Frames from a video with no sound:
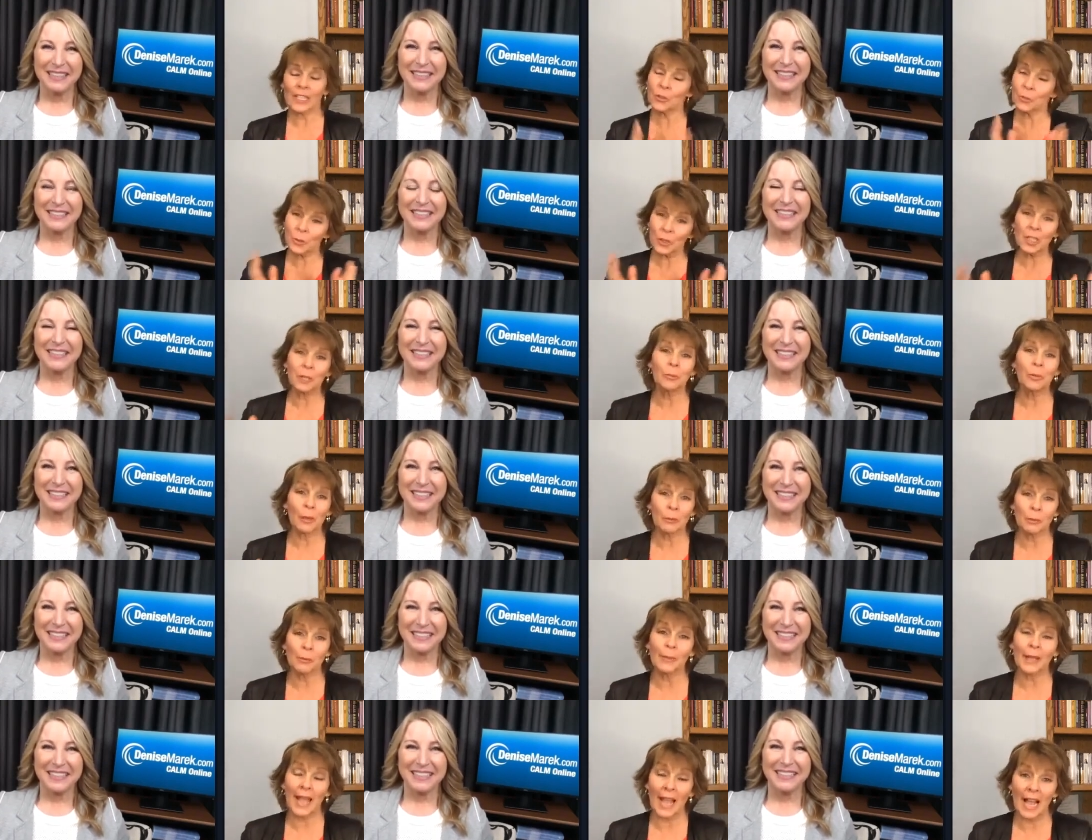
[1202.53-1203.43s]
Speaker 1: It's really
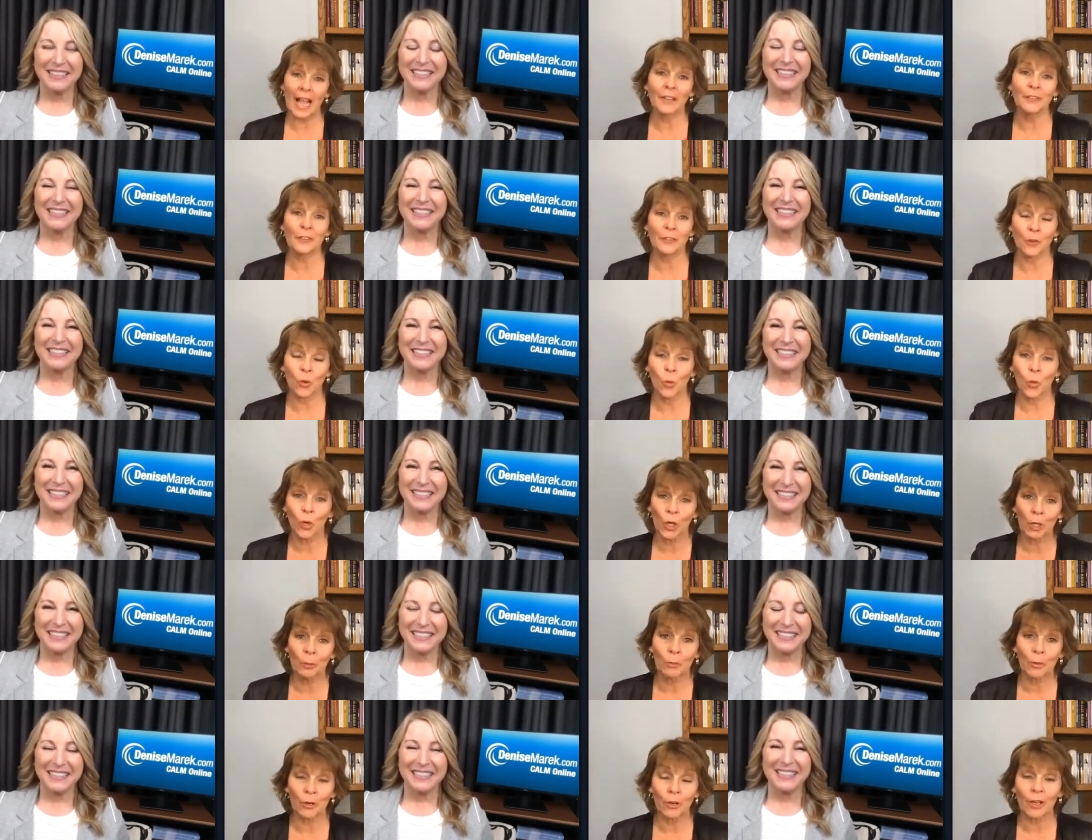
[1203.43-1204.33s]
probably half of a
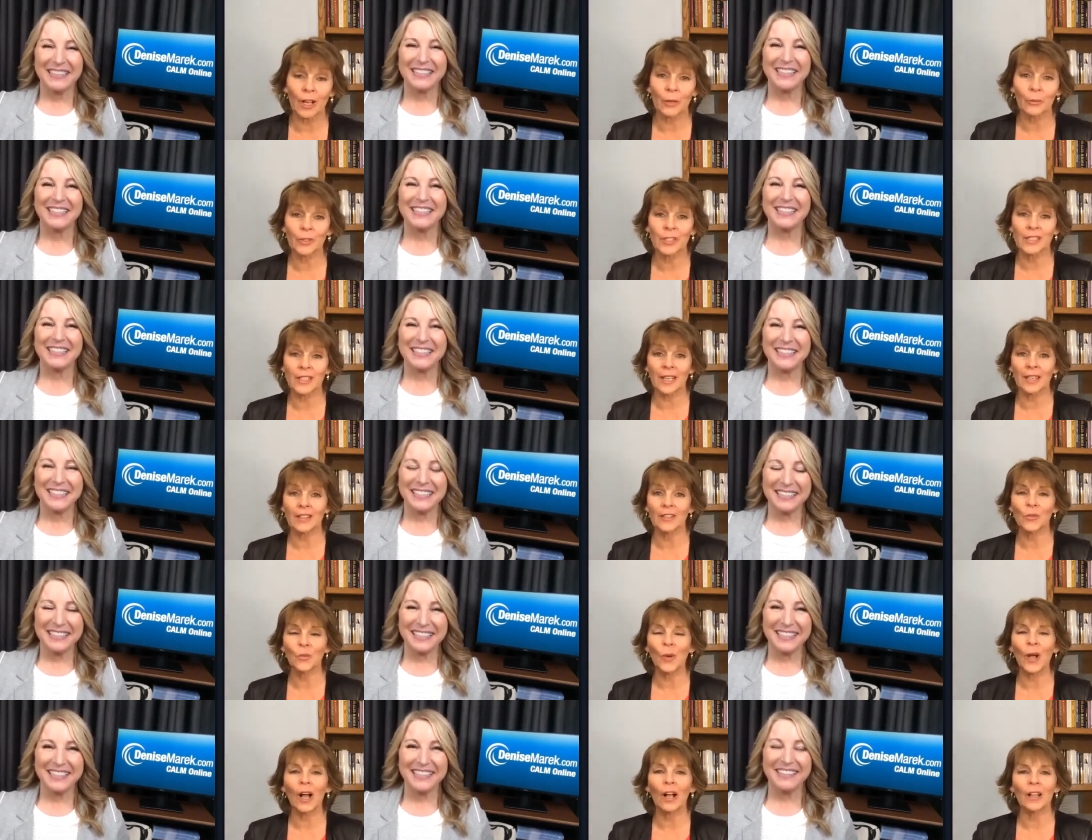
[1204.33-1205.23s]
workbook, I would say,
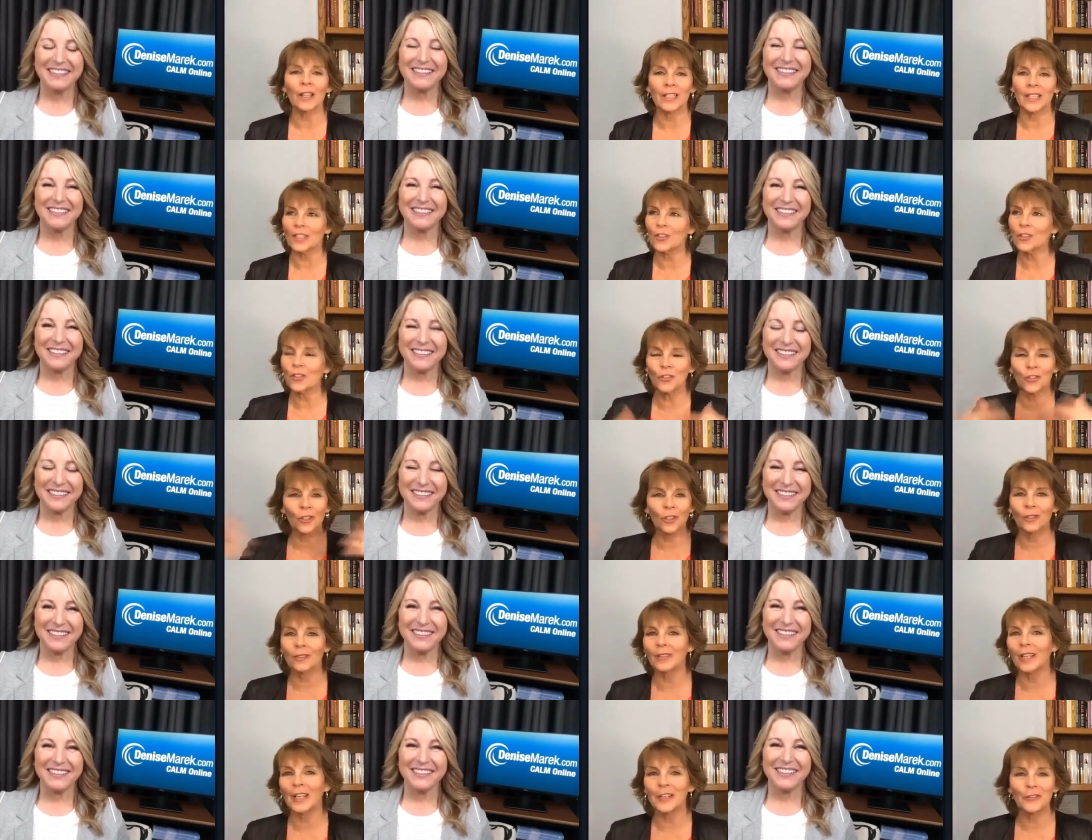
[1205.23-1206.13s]
as well. And it just
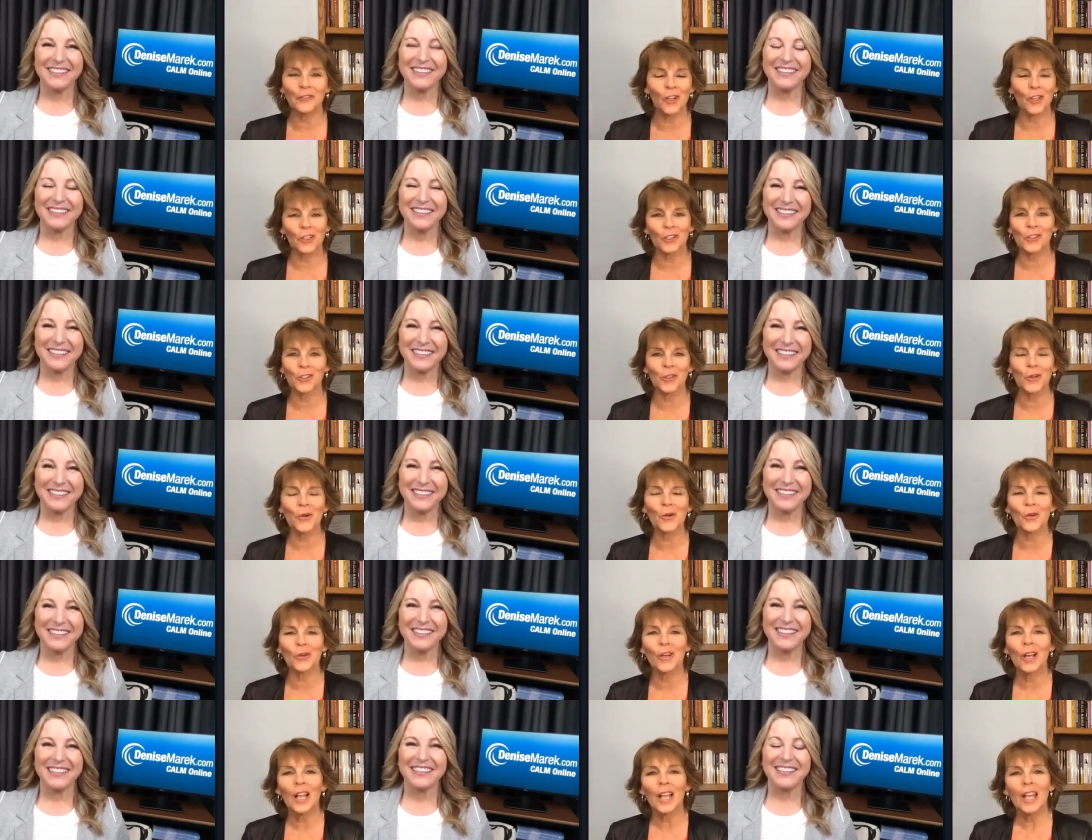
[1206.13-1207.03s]
took a life all its
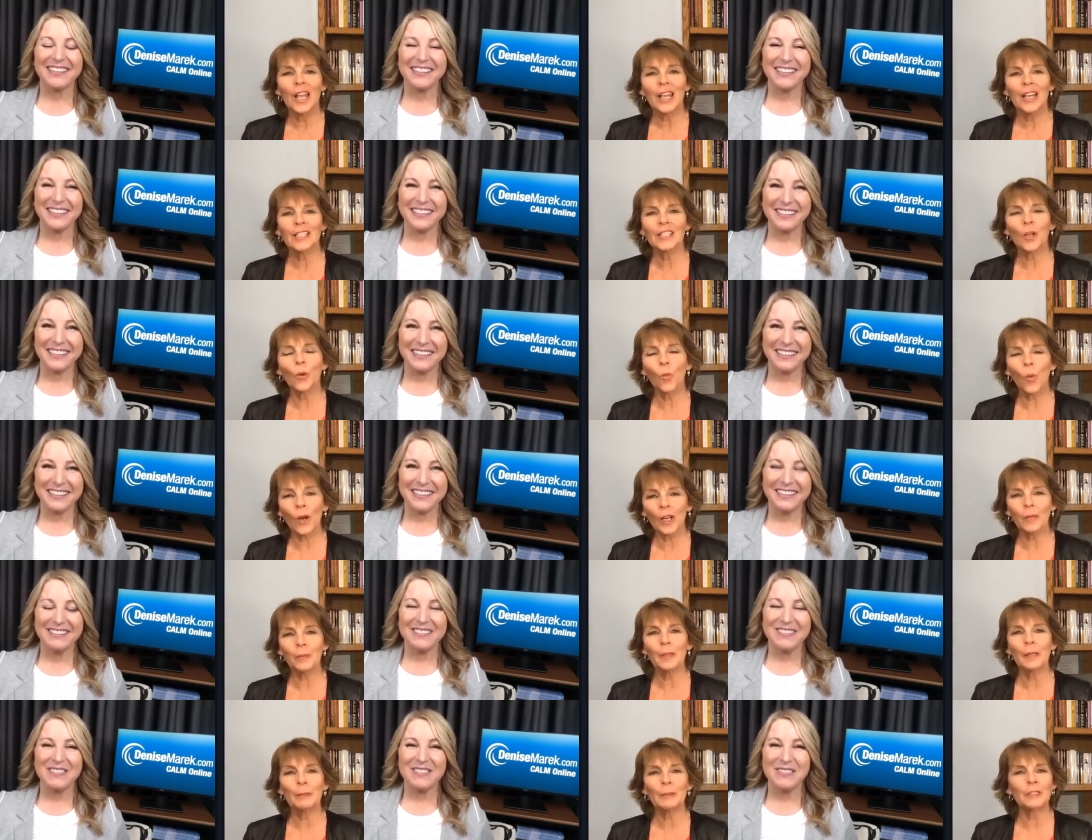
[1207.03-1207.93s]
own, because I
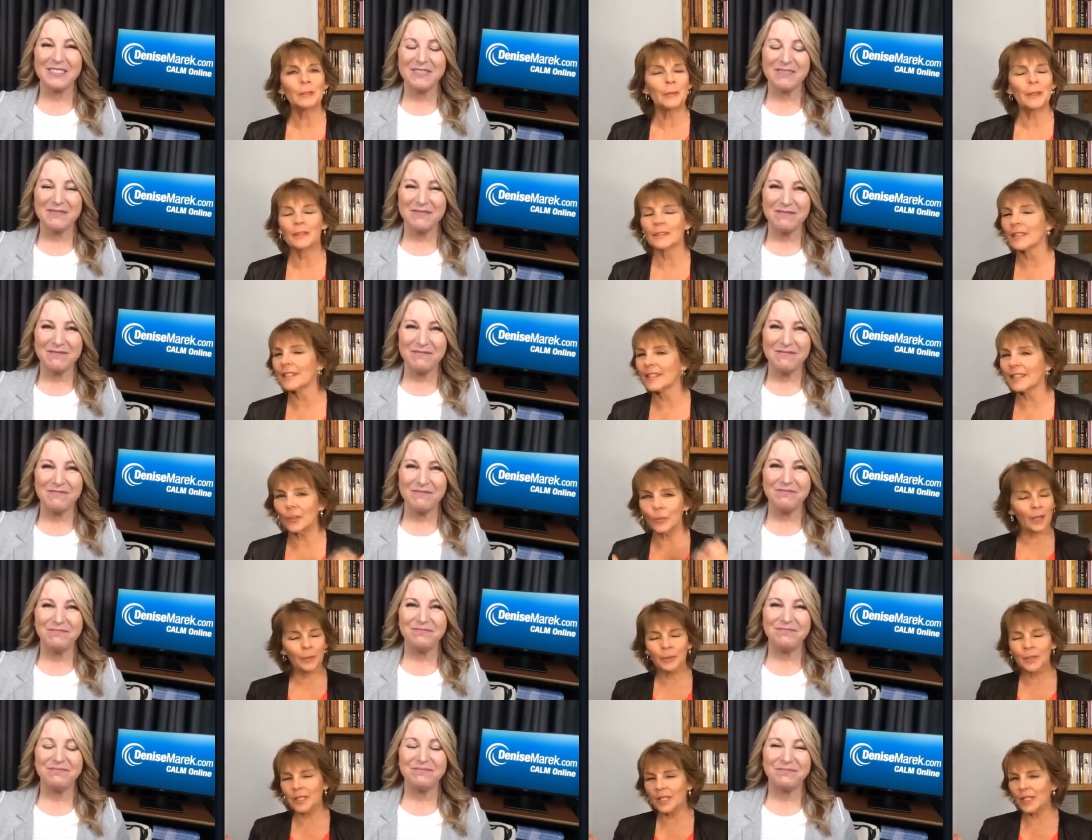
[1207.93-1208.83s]
wanted people to be able to sit
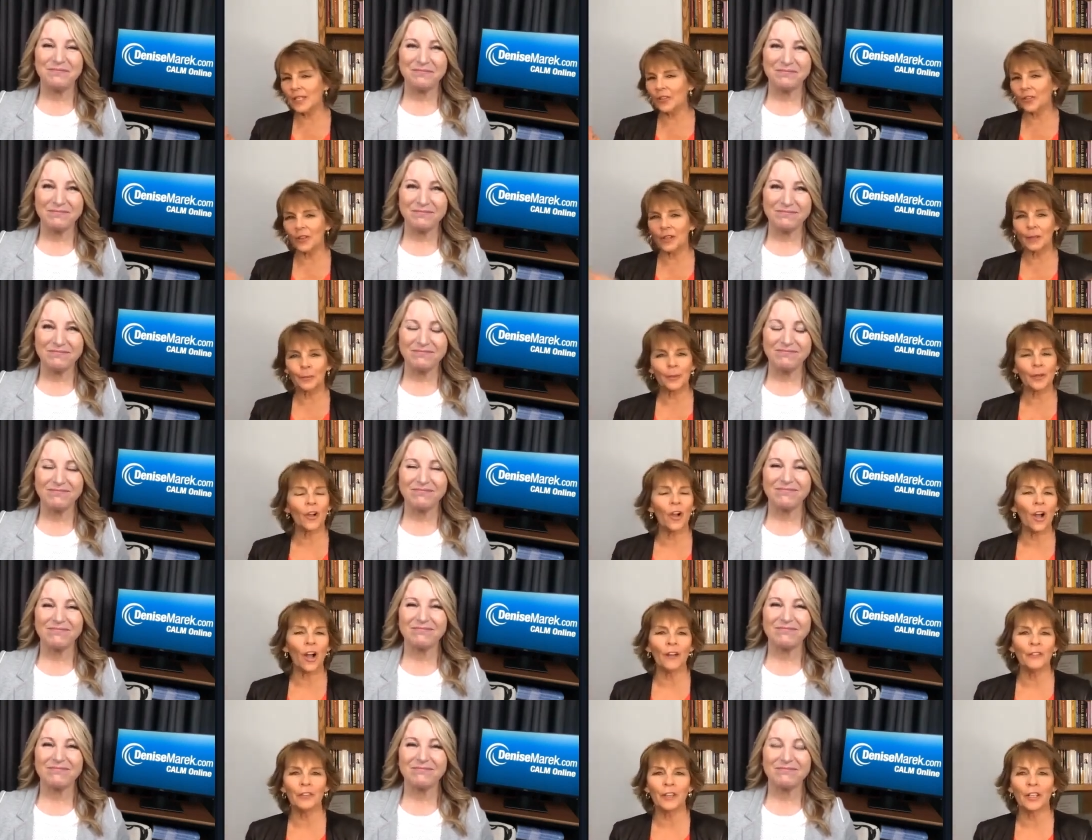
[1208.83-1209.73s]
with a cup of tea or a
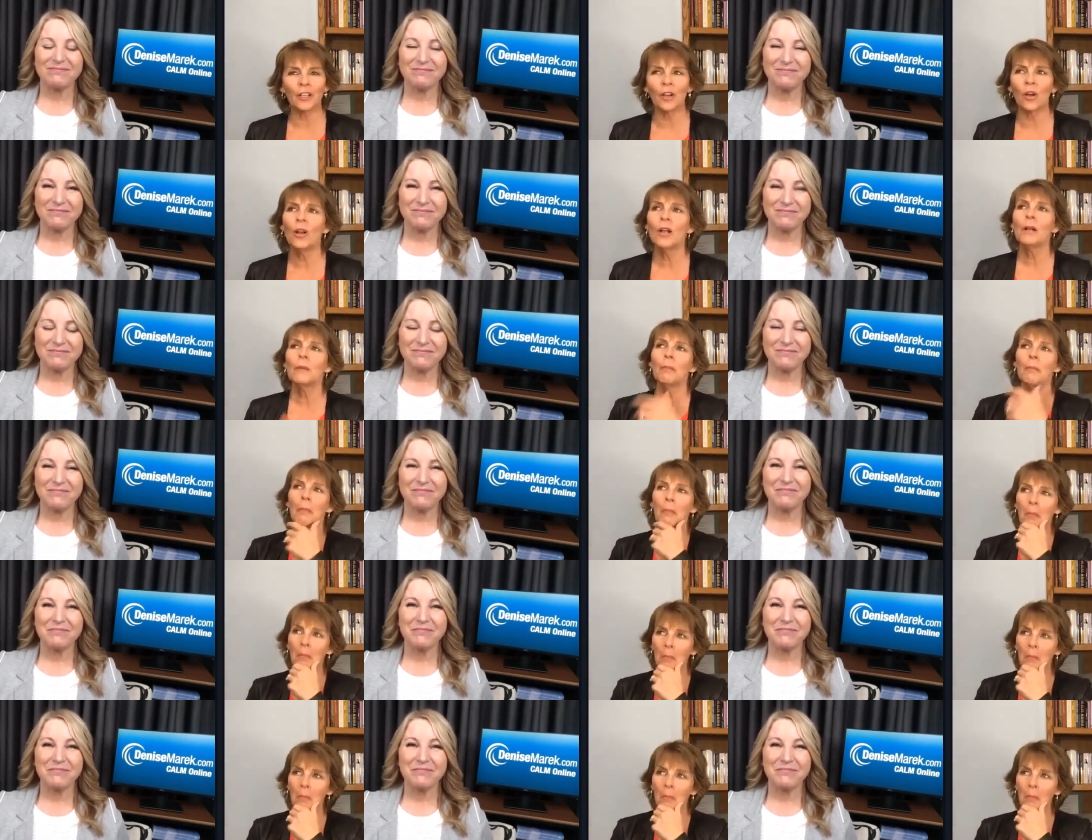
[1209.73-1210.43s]
cup of coffee and go,